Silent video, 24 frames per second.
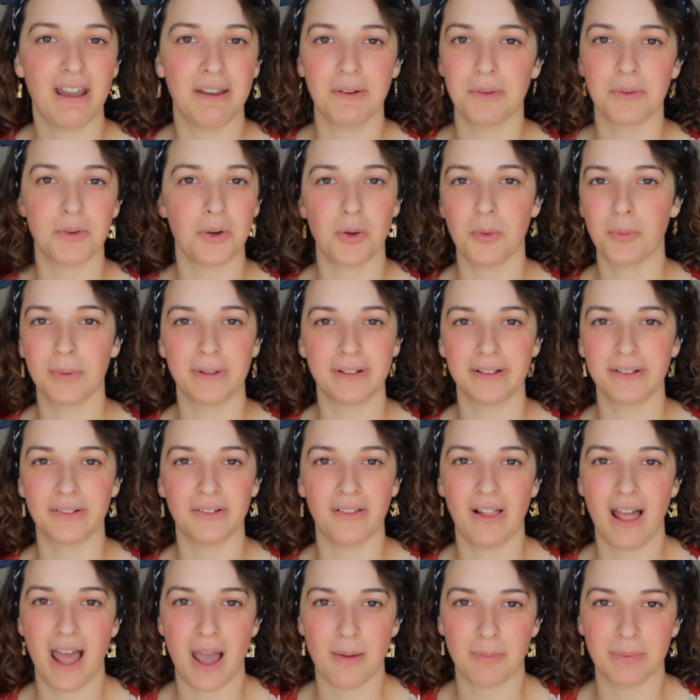I don't know when
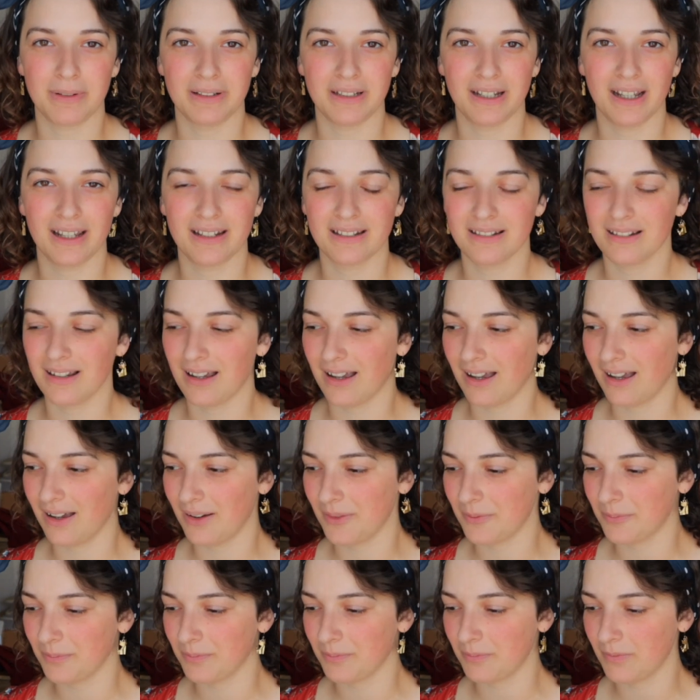it'll happen yet.
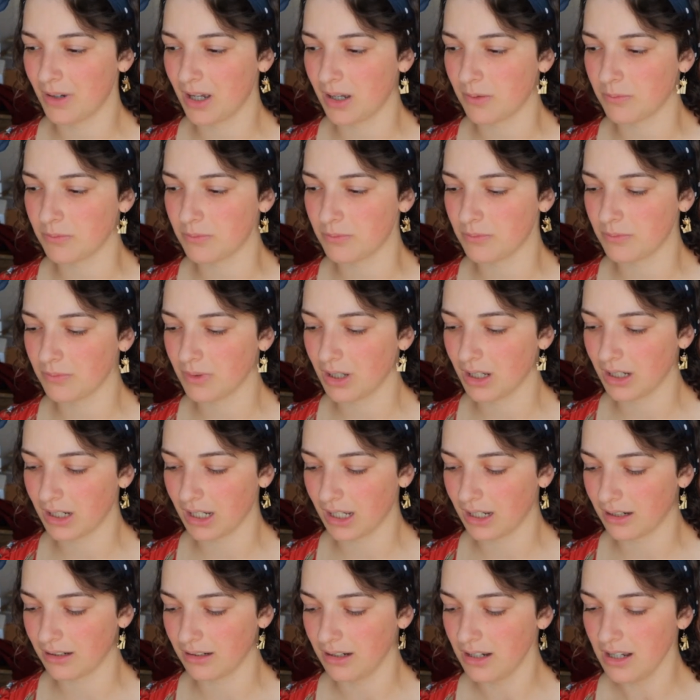I'm,
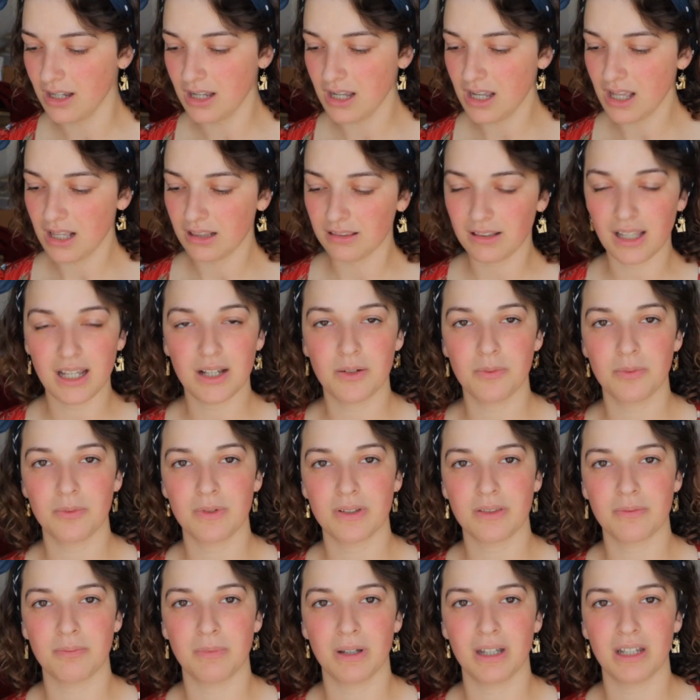again, like
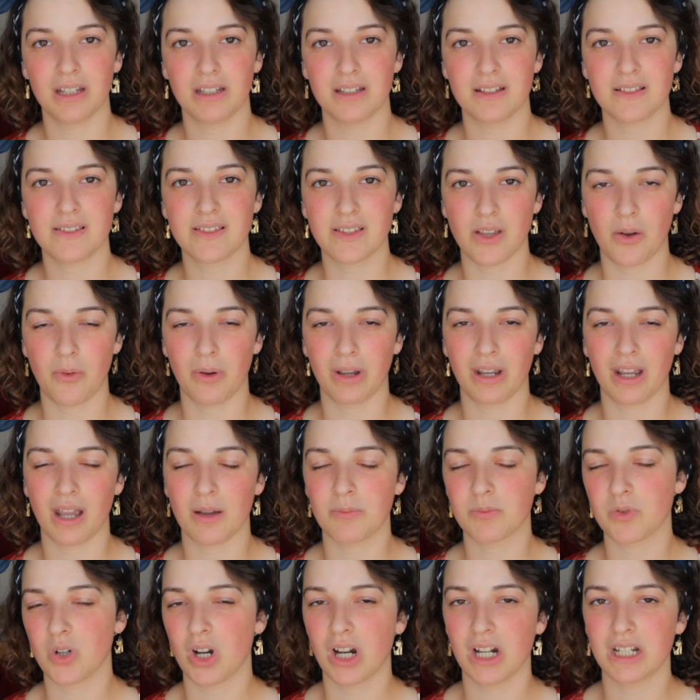with my sewing,
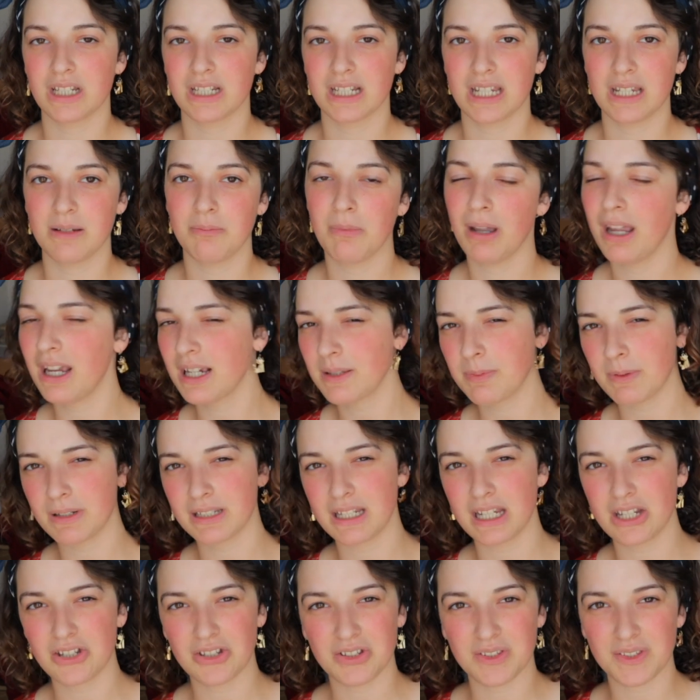I'm trying to keep my
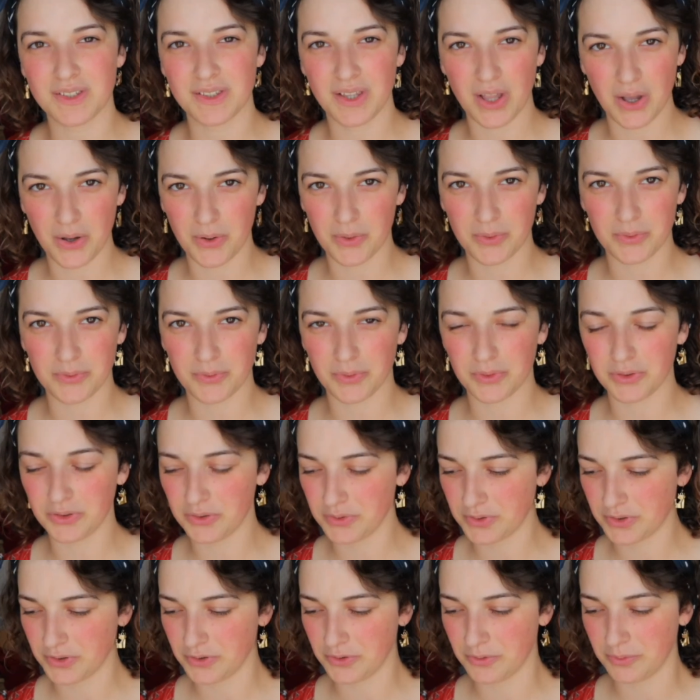expectations low for
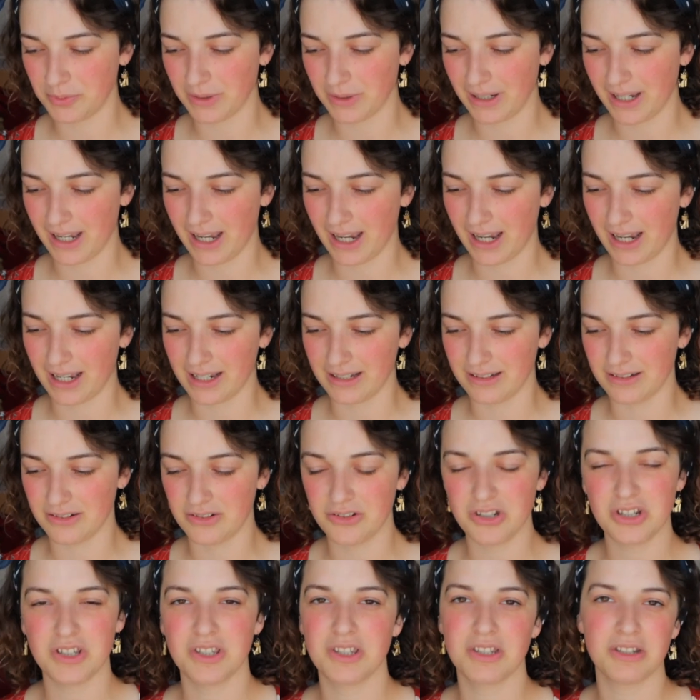YouTube and
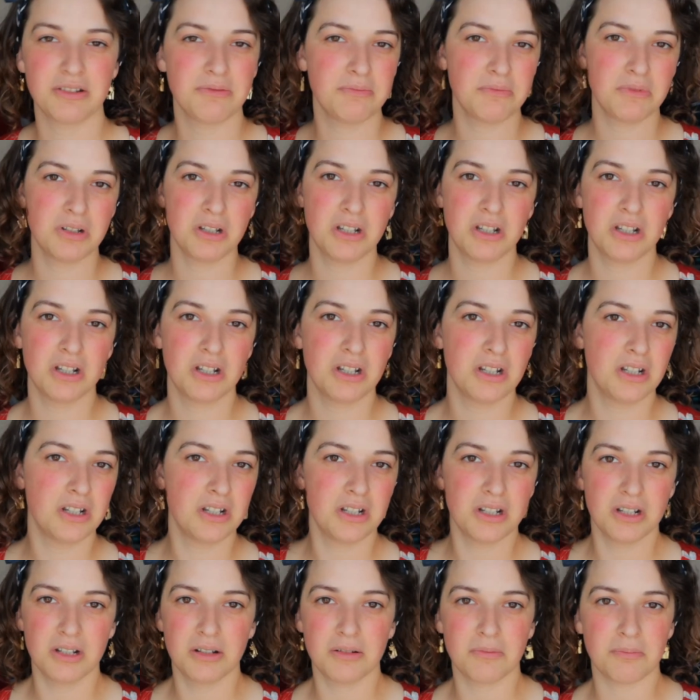just
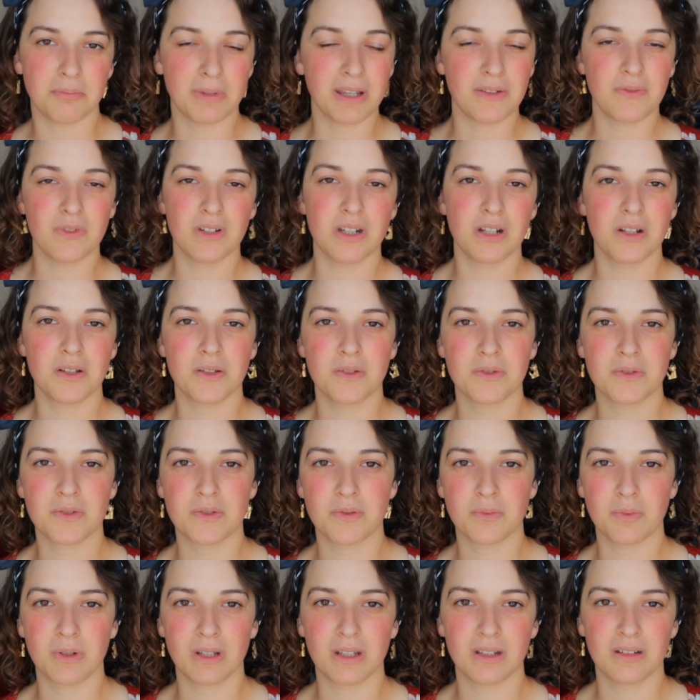make videos
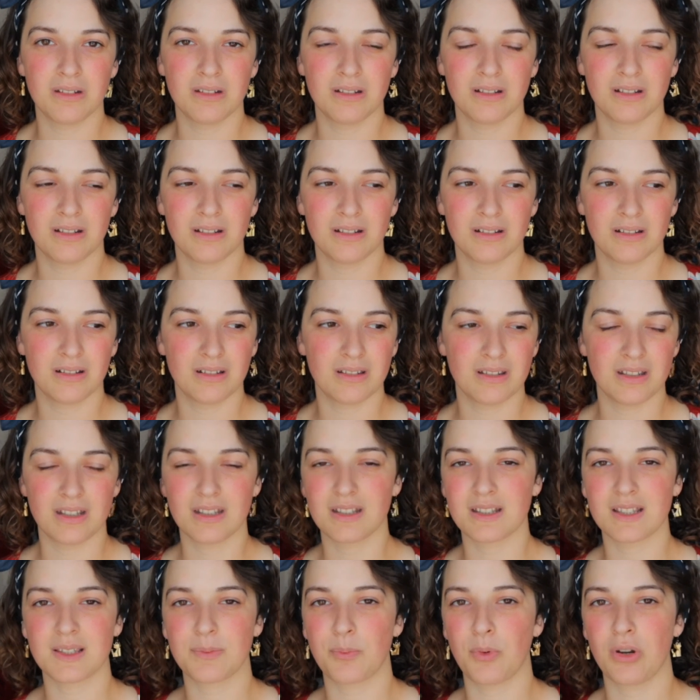when the
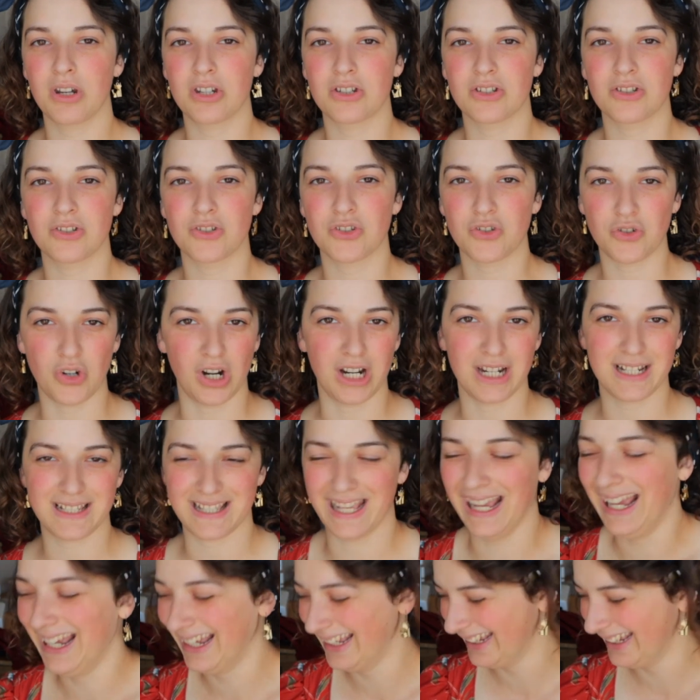inspiration strikes.